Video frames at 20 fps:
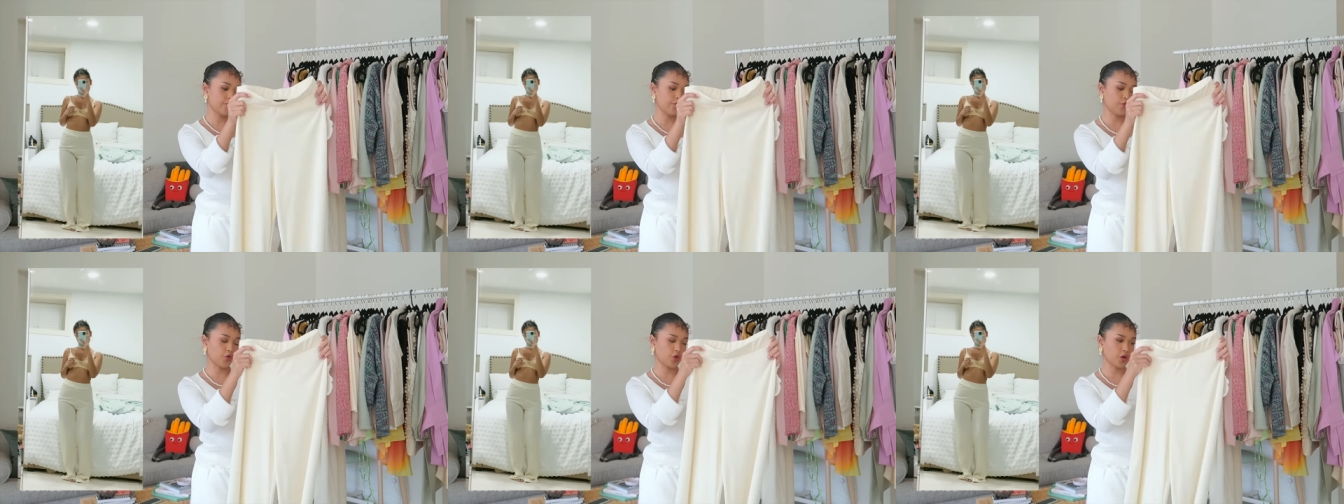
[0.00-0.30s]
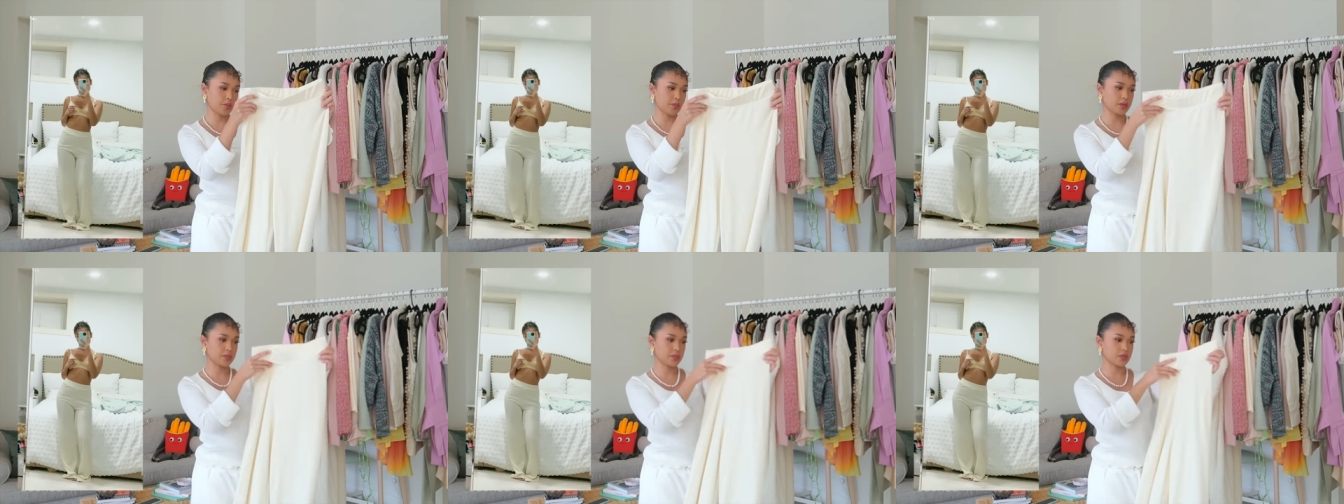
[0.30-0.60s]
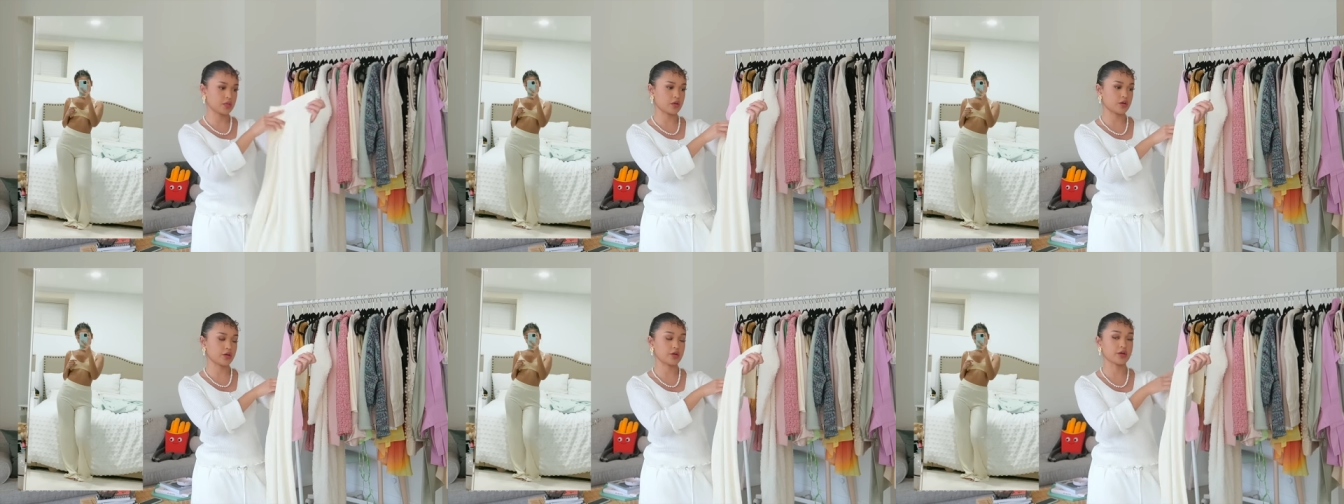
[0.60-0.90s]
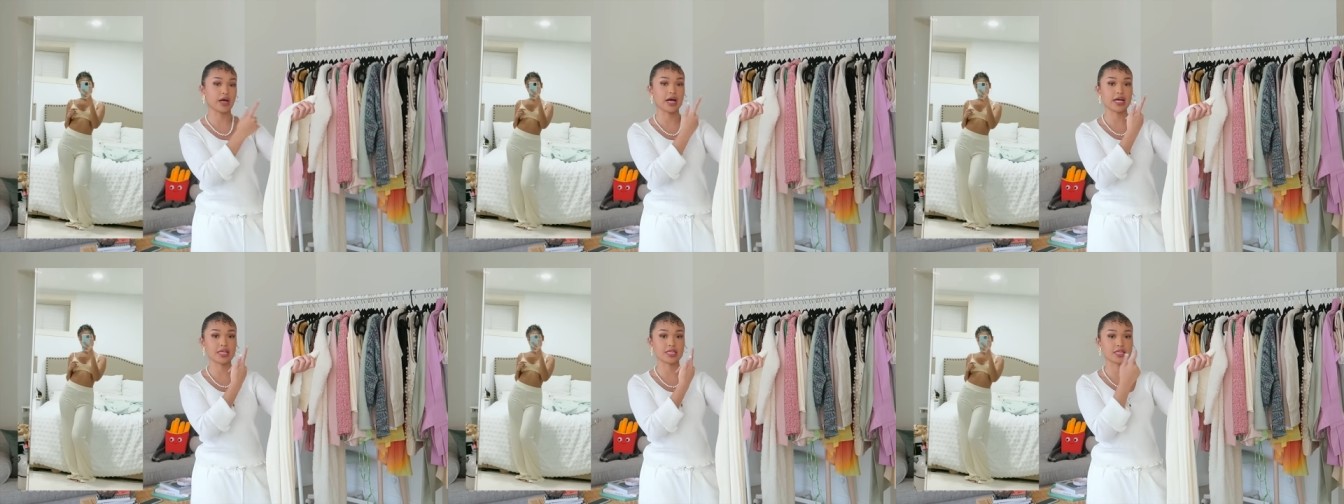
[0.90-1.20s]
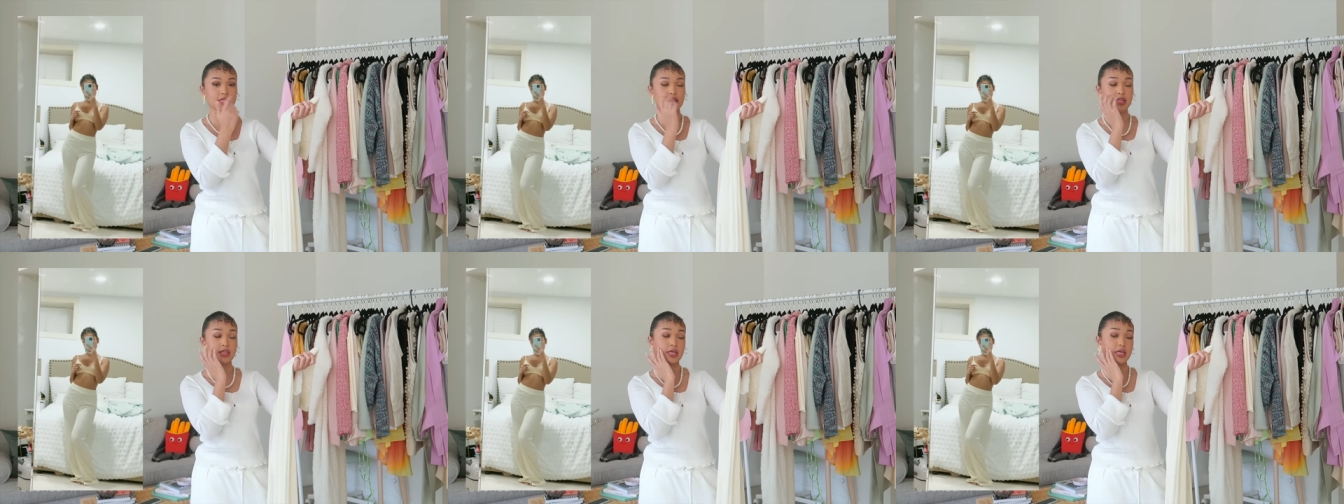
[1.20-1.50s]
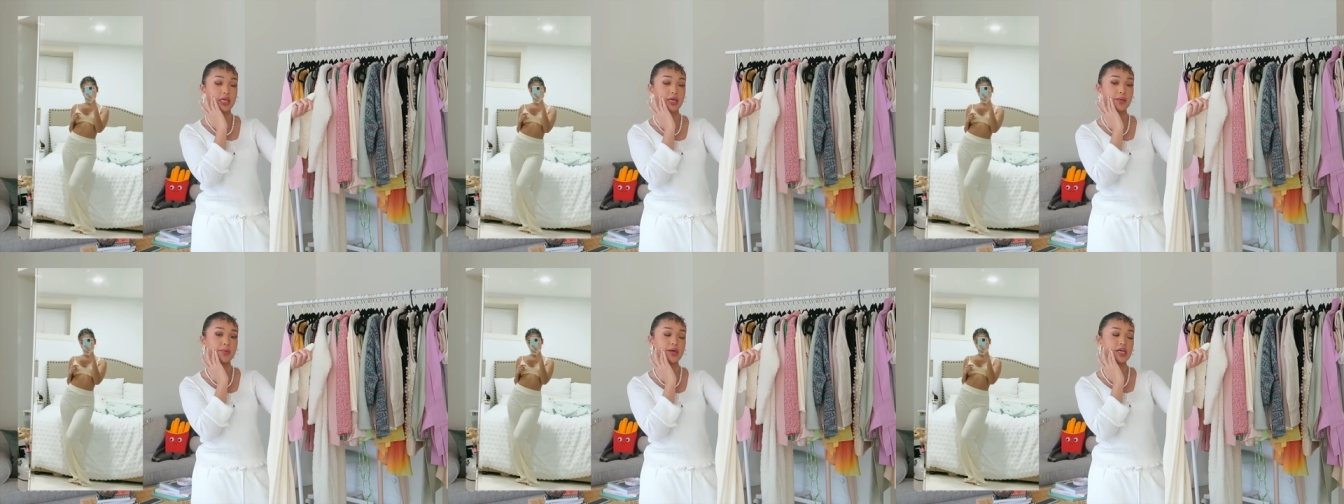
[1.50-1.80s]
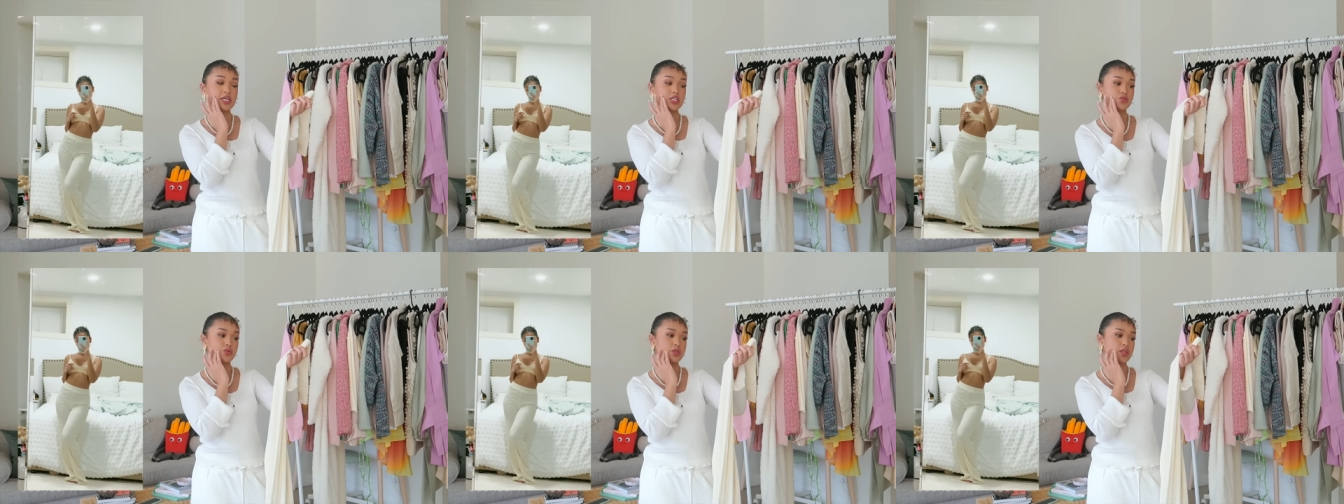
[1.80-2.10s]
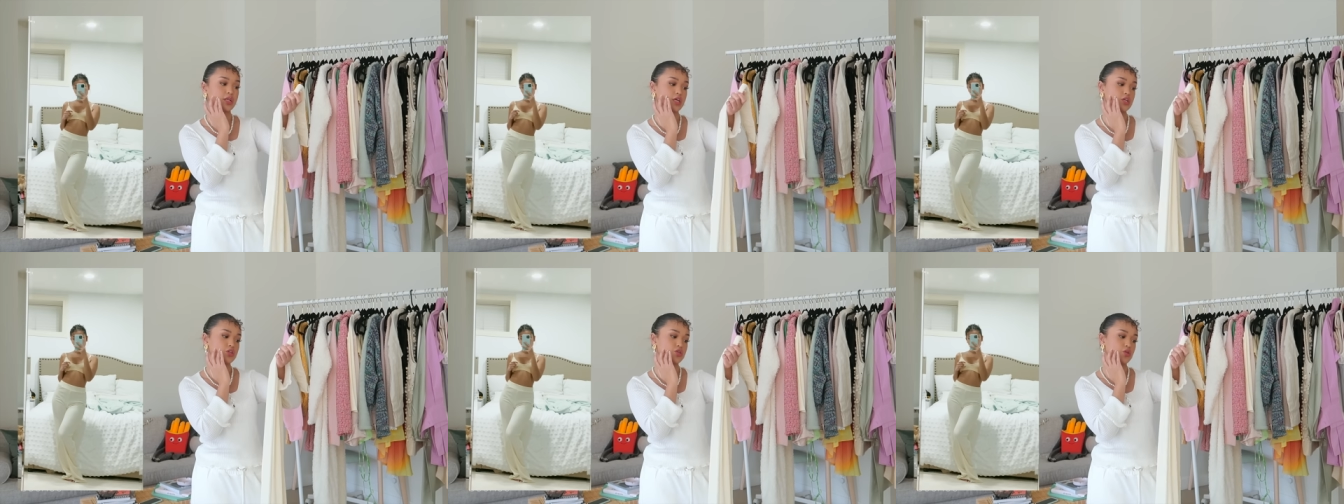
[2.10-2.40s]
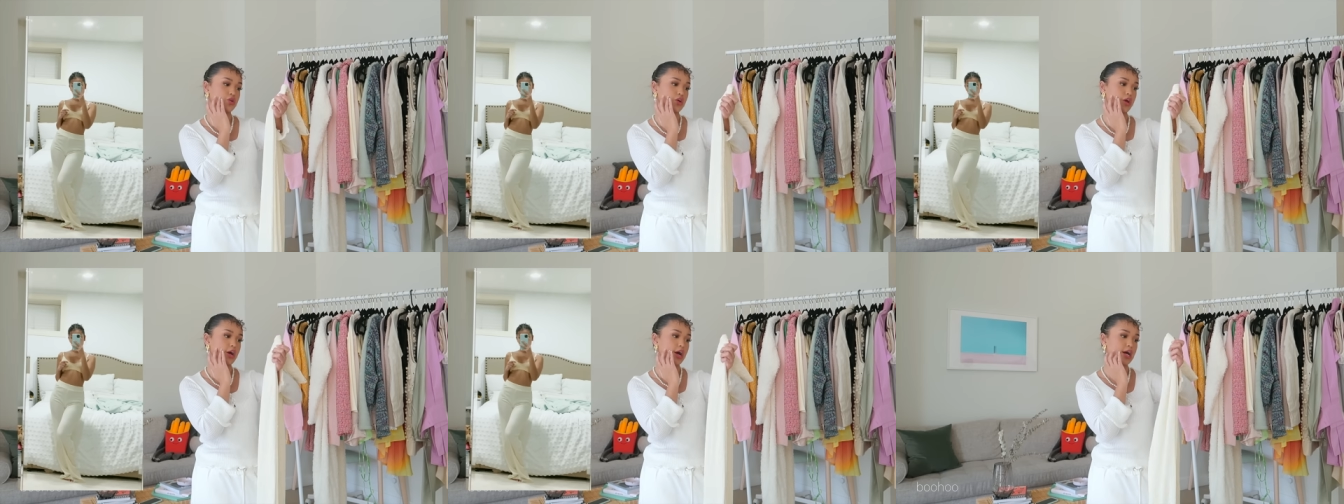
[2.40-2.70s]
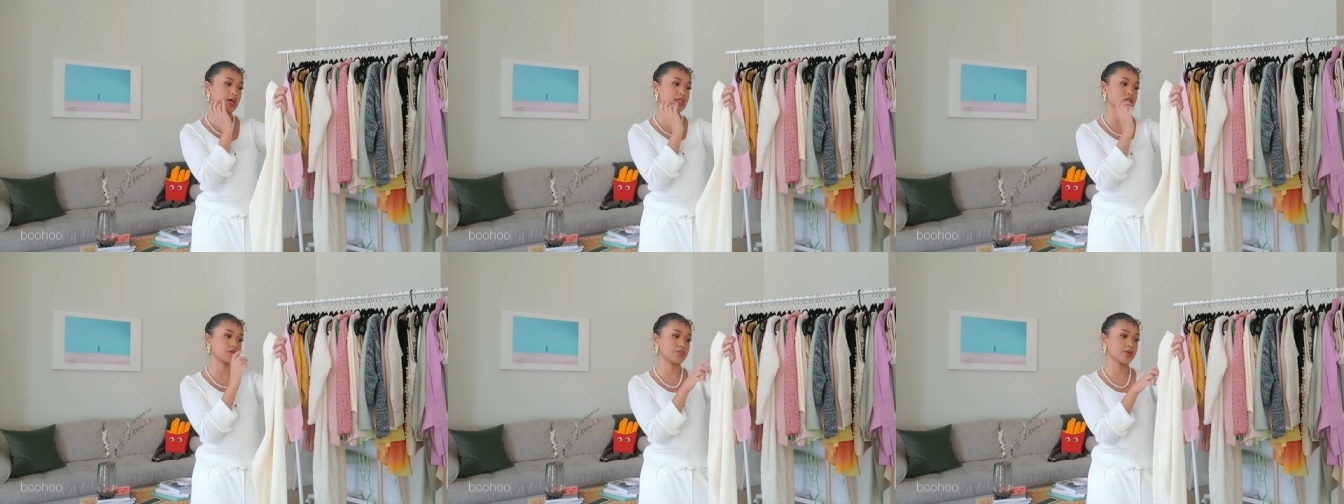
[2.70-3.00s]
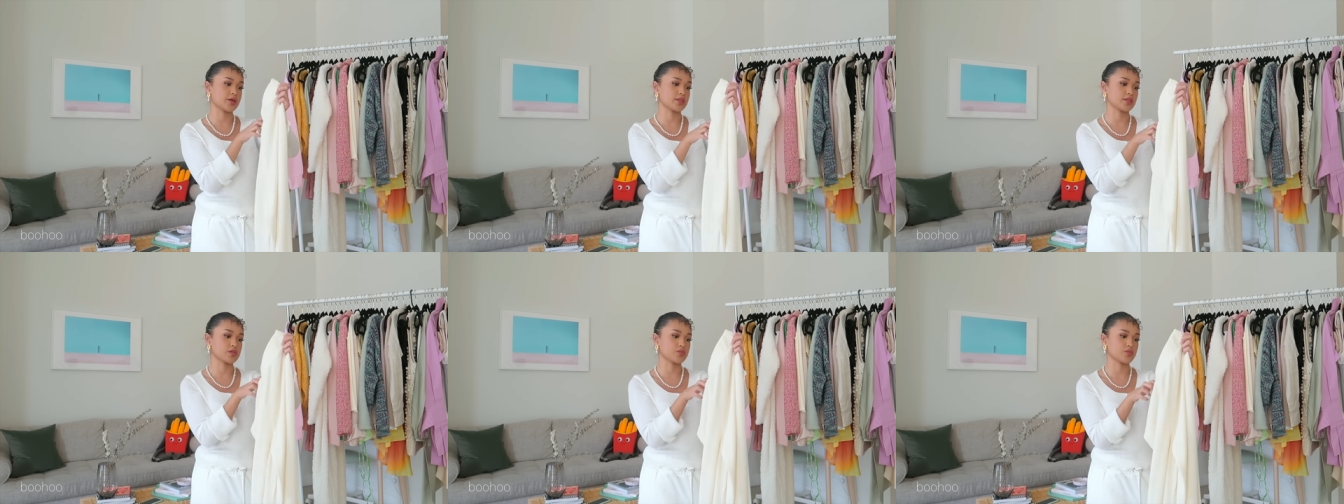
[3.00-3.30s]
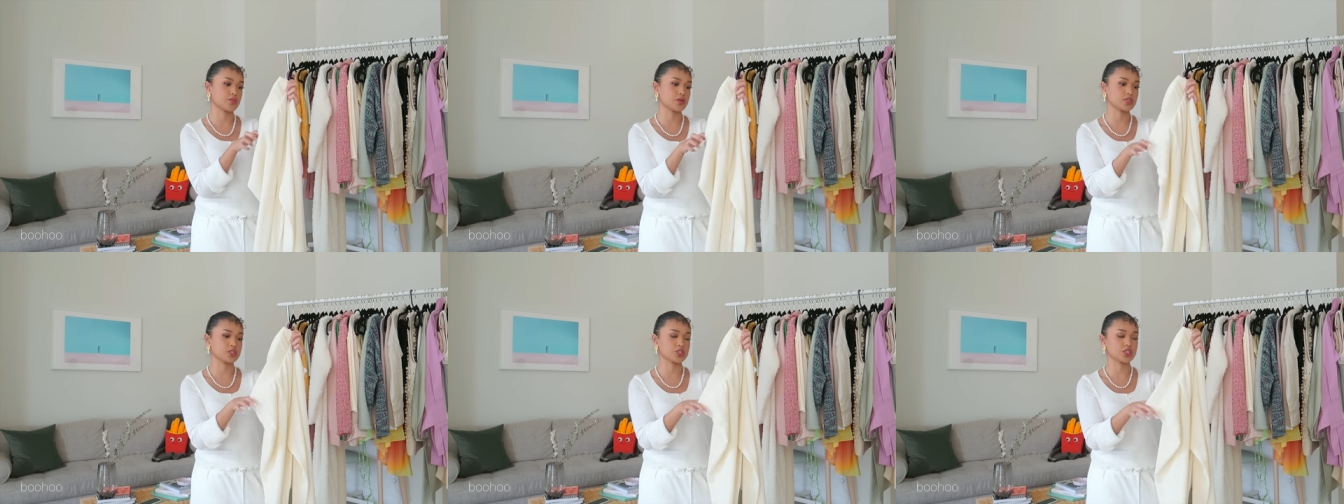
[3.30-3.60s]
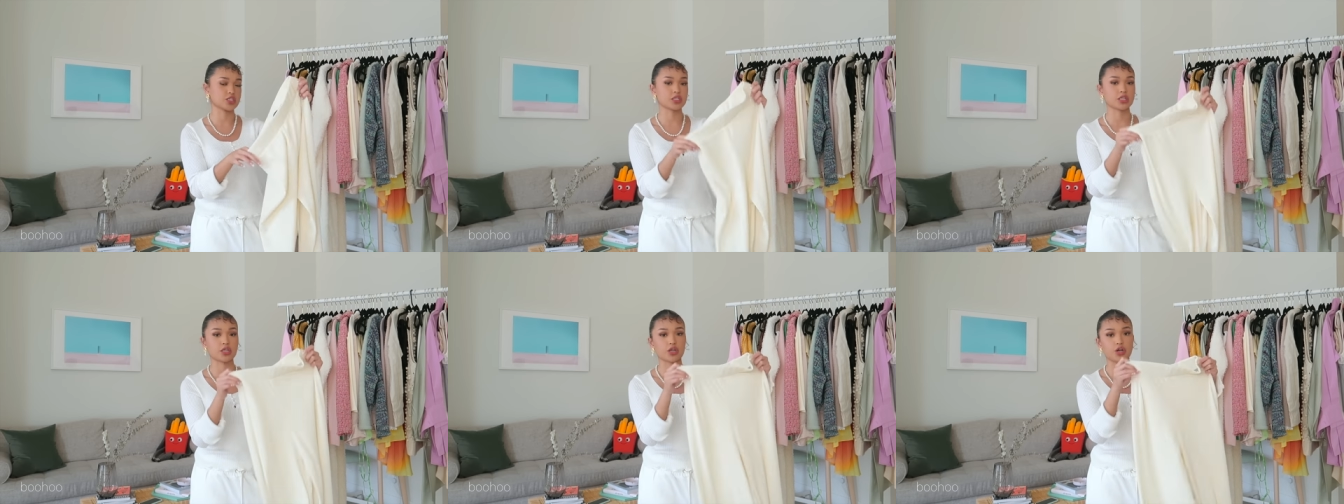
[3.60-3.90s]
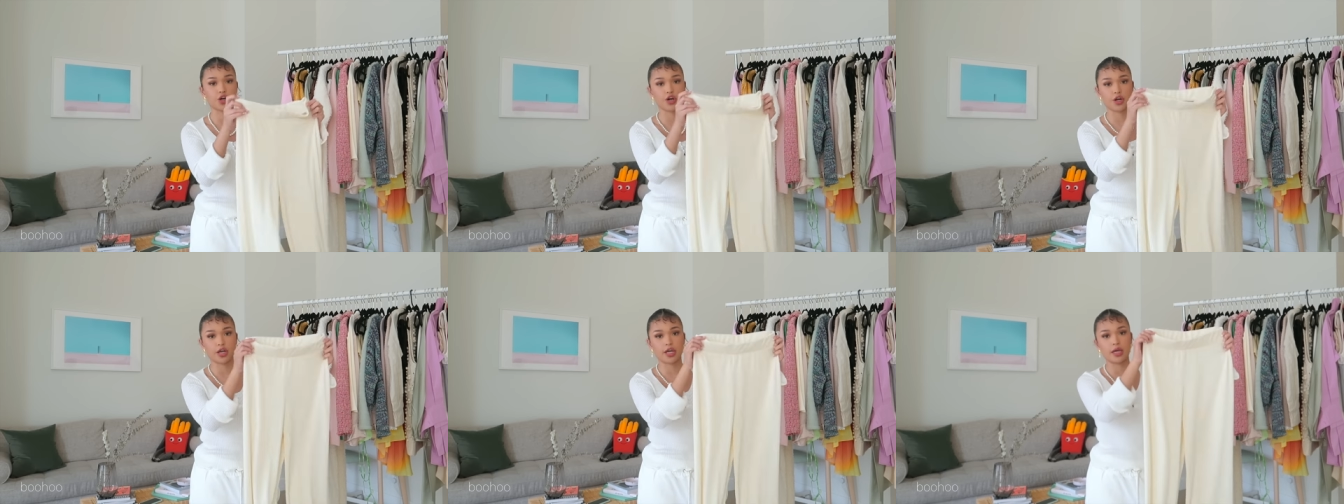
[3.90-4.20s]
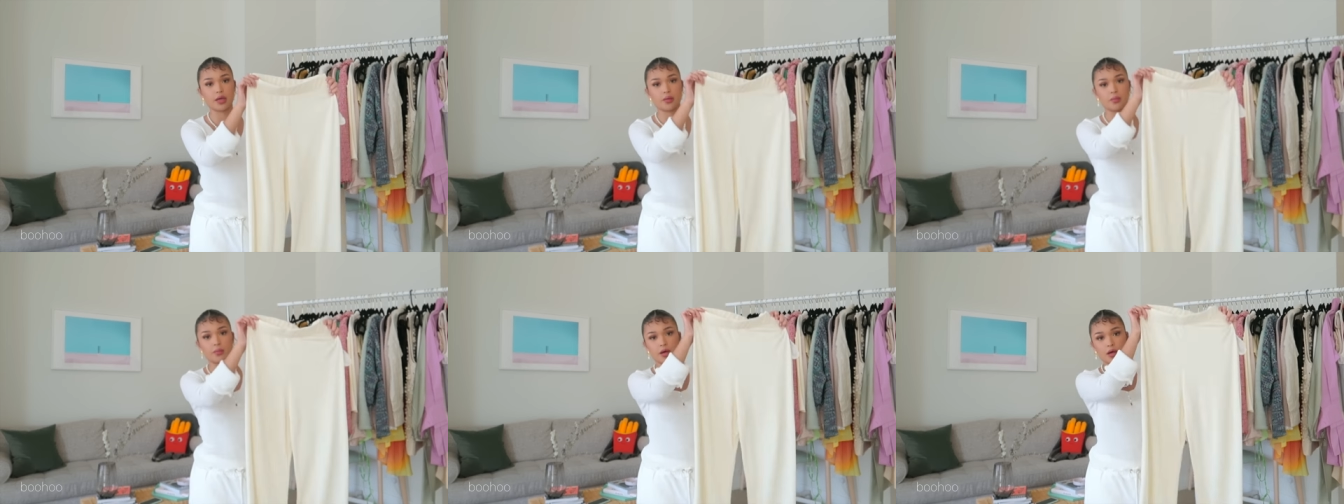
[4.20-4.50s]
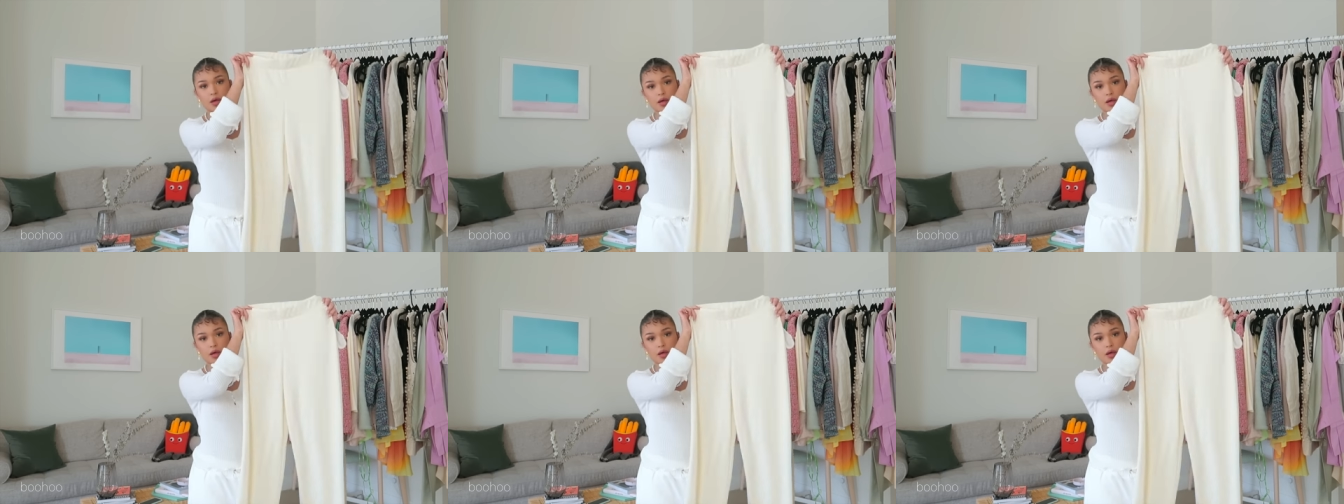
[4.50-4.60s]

form and material as the peach one that I showed you guys, but this one is just in cream.